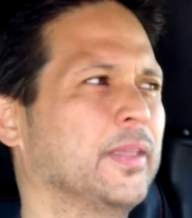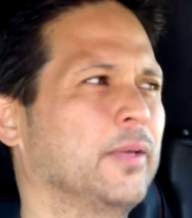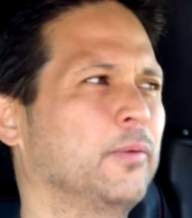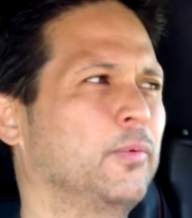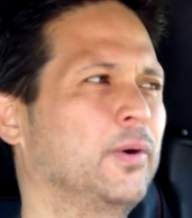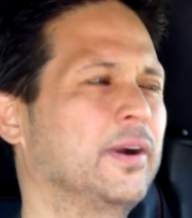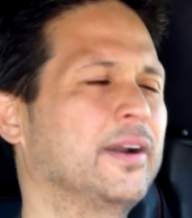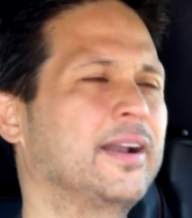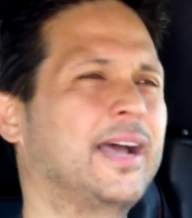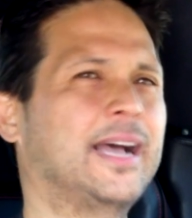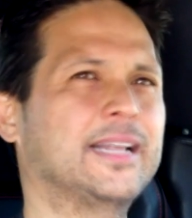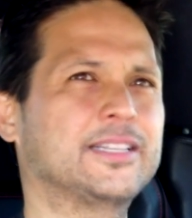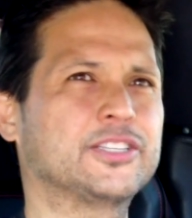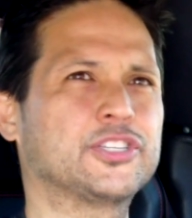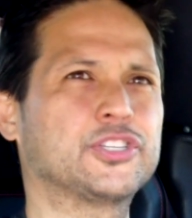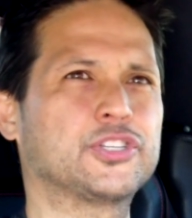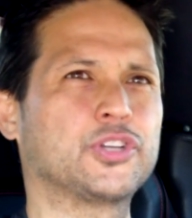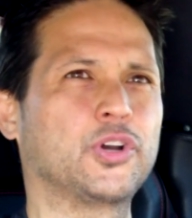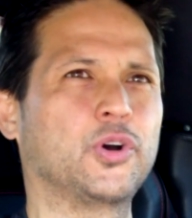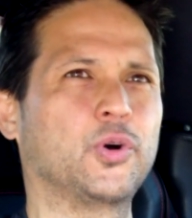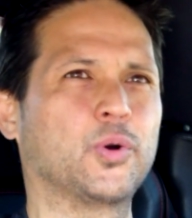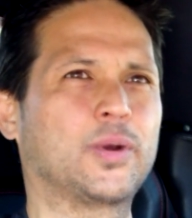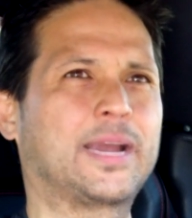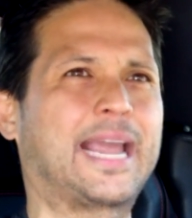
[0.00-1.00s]
we're not
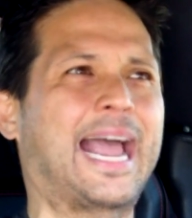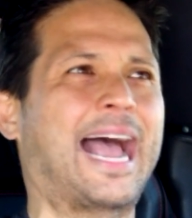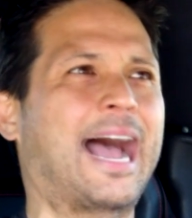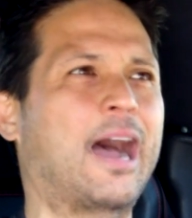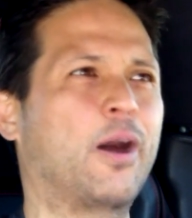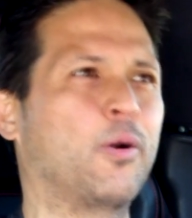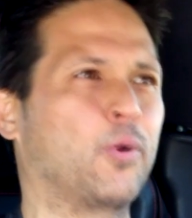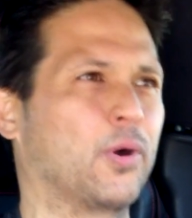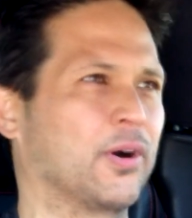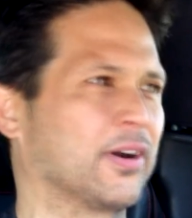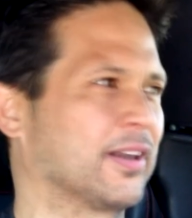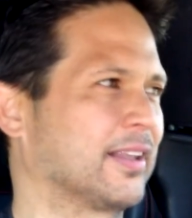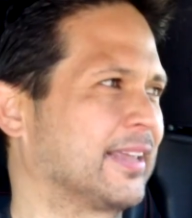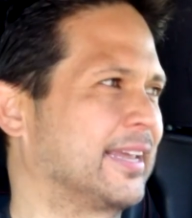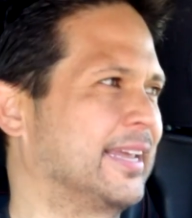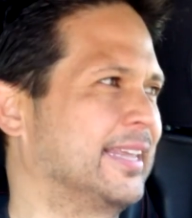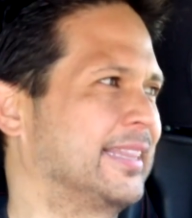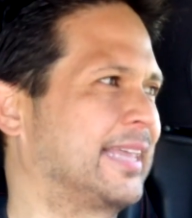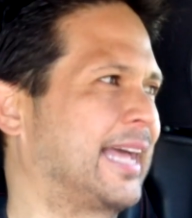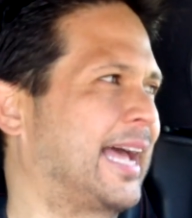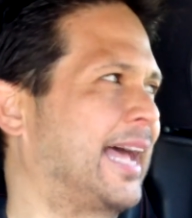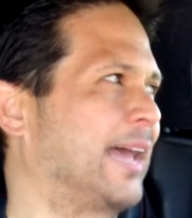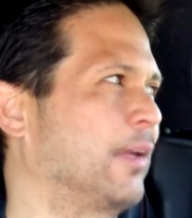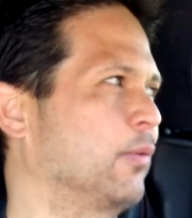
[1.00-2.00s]
so cowardly
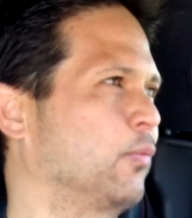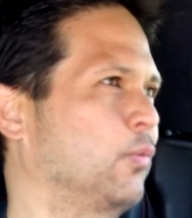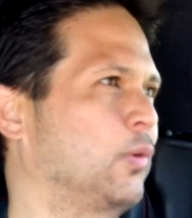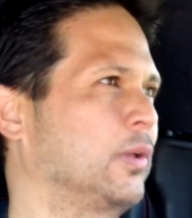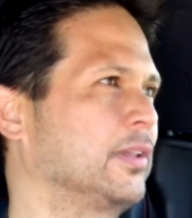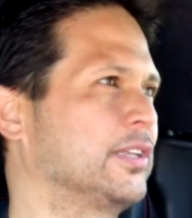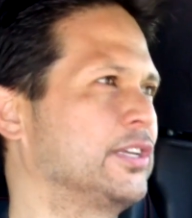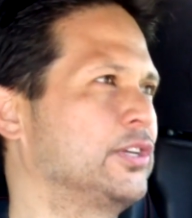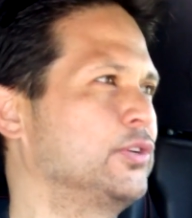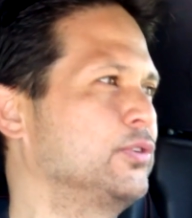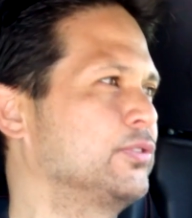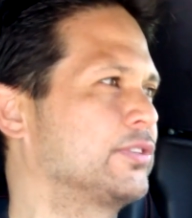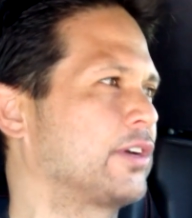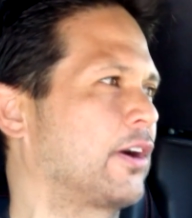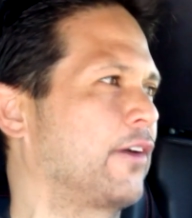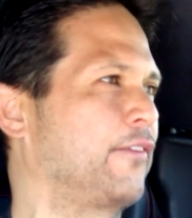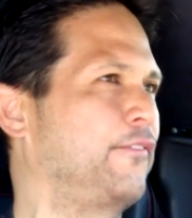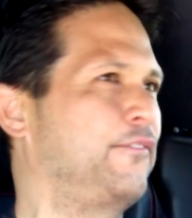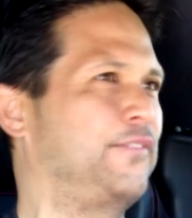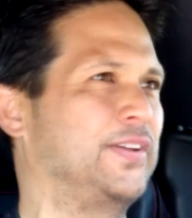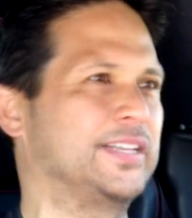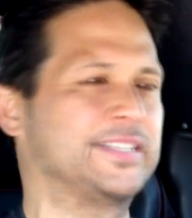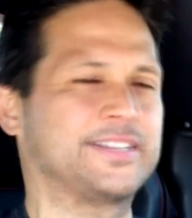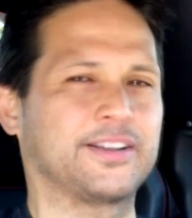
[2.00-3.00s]
that we'll use our
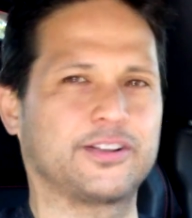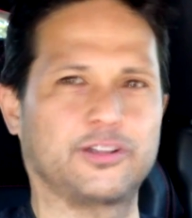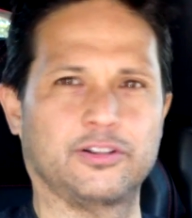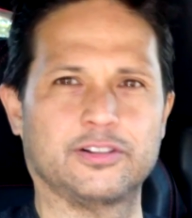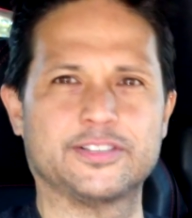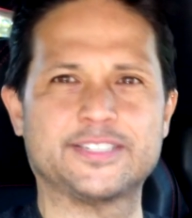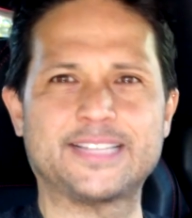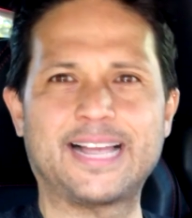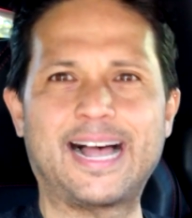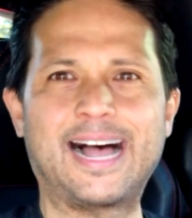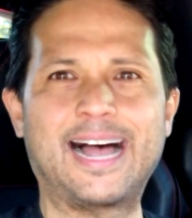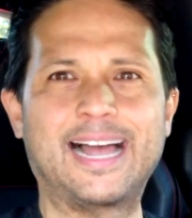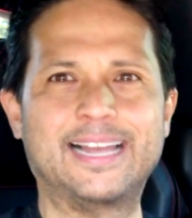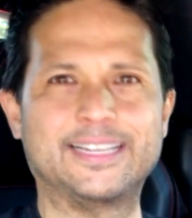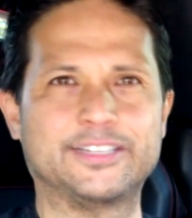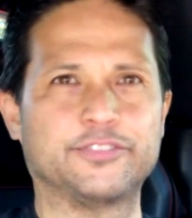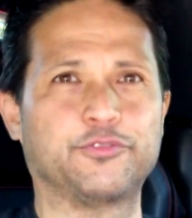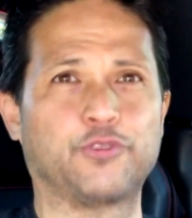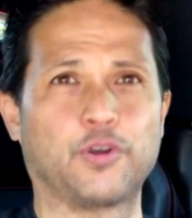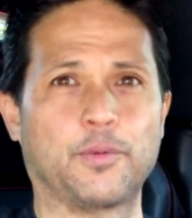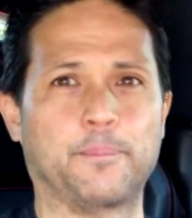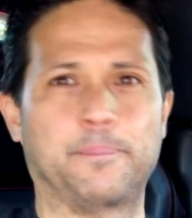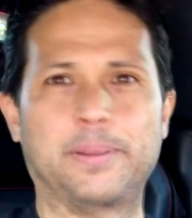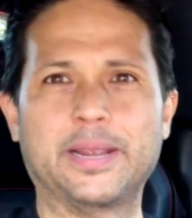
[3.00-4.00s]
physical size
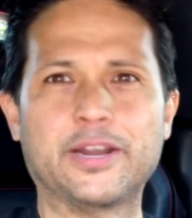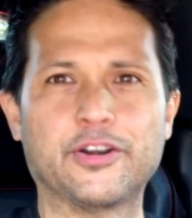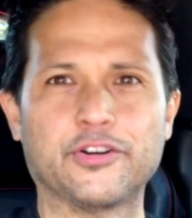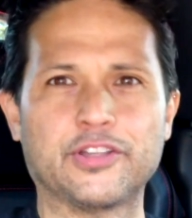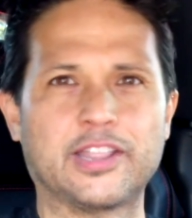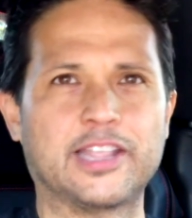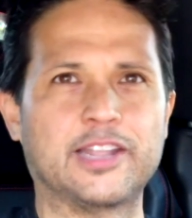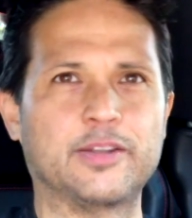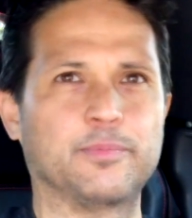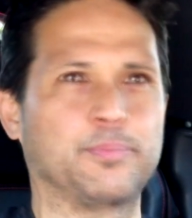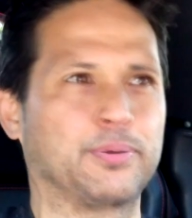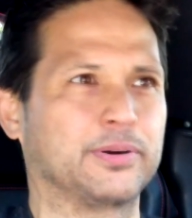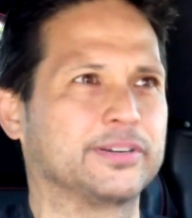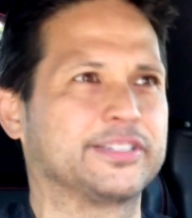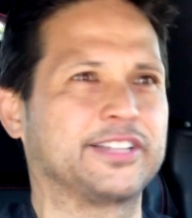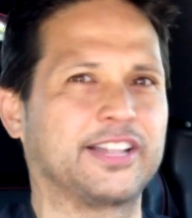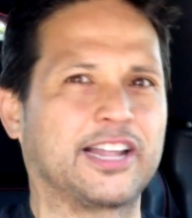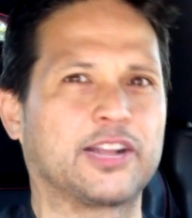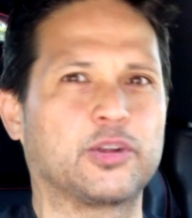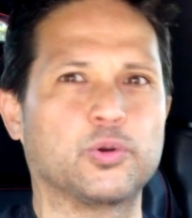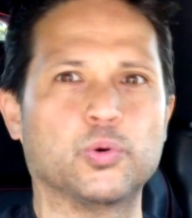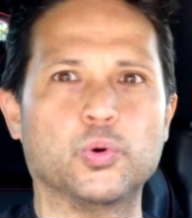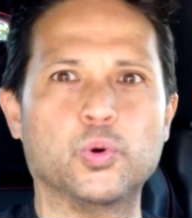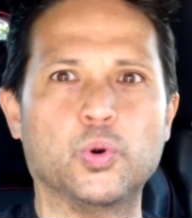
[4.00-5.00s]
if we're bigger than the person,
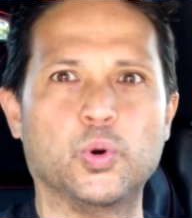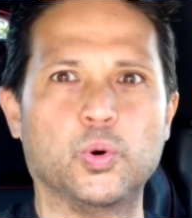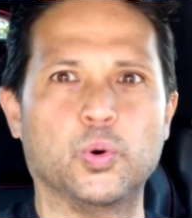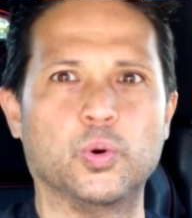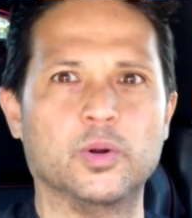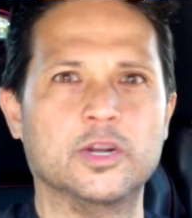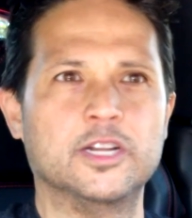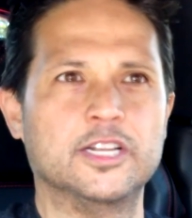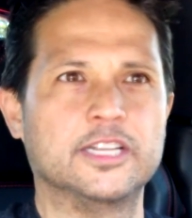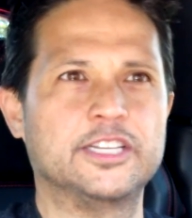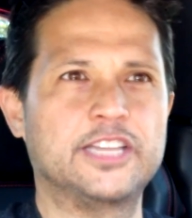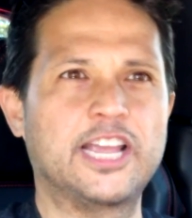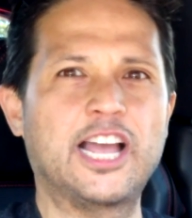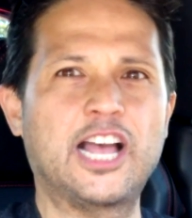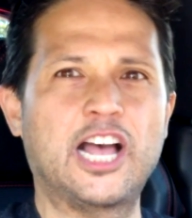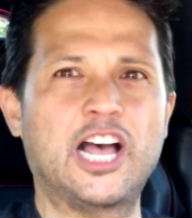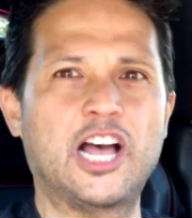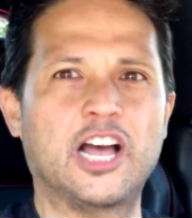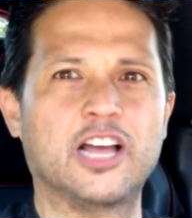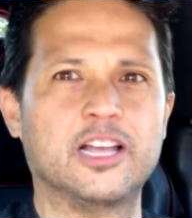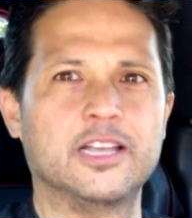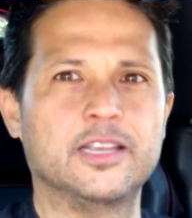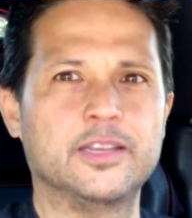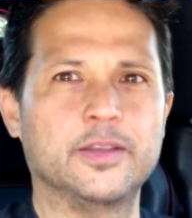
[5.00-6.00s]
like, ooh,
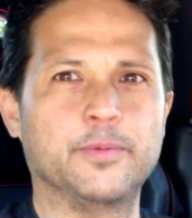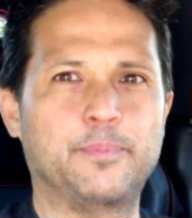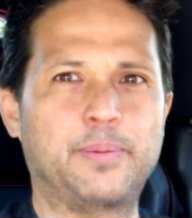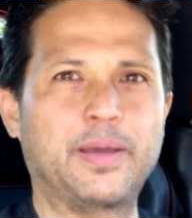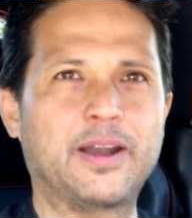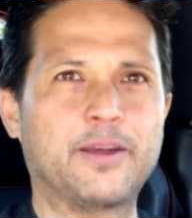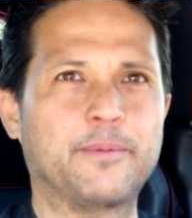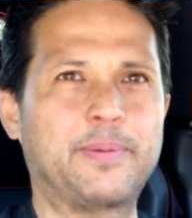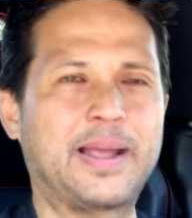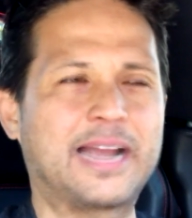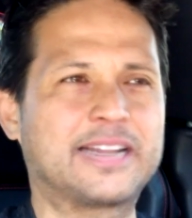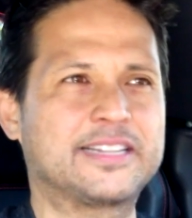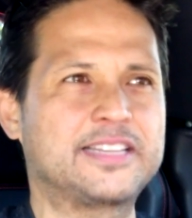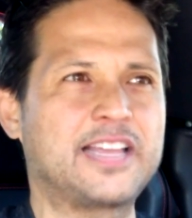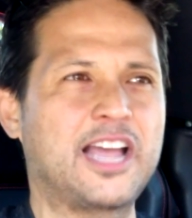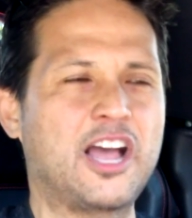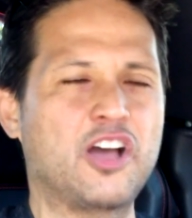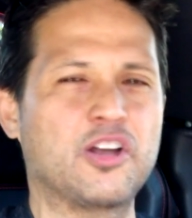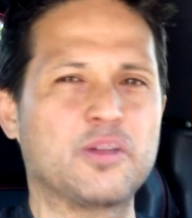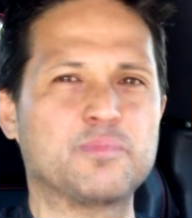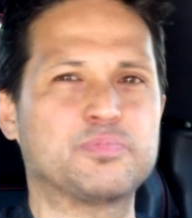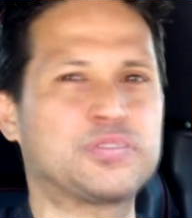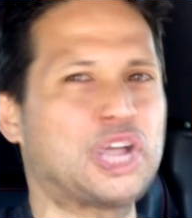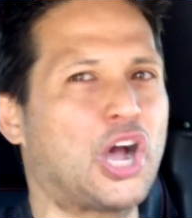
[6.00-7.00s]
yeah, you better back
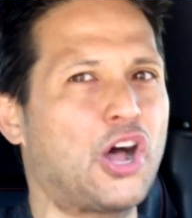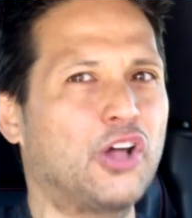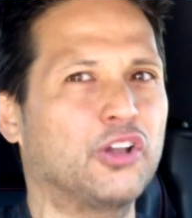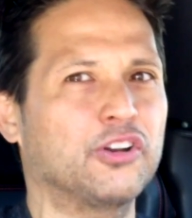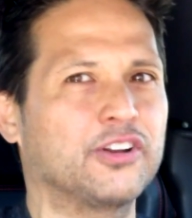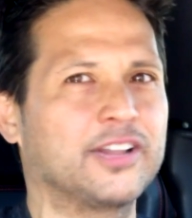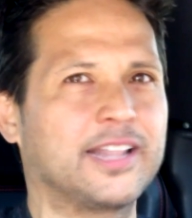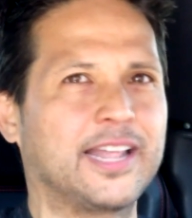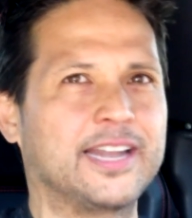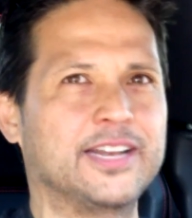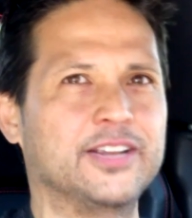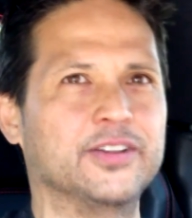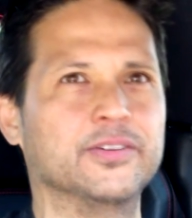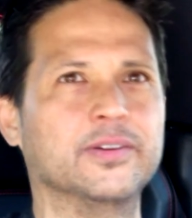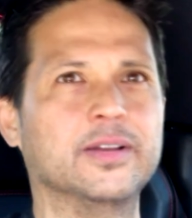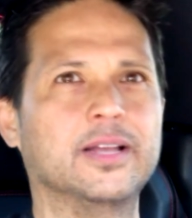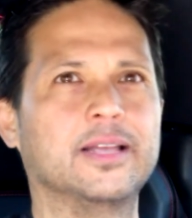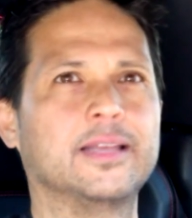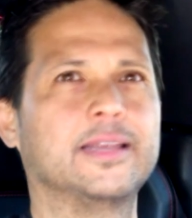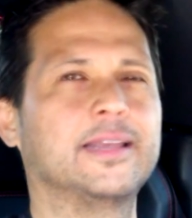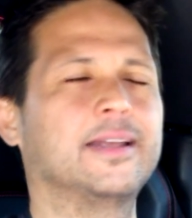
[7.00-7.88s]
down. I'm taller than you.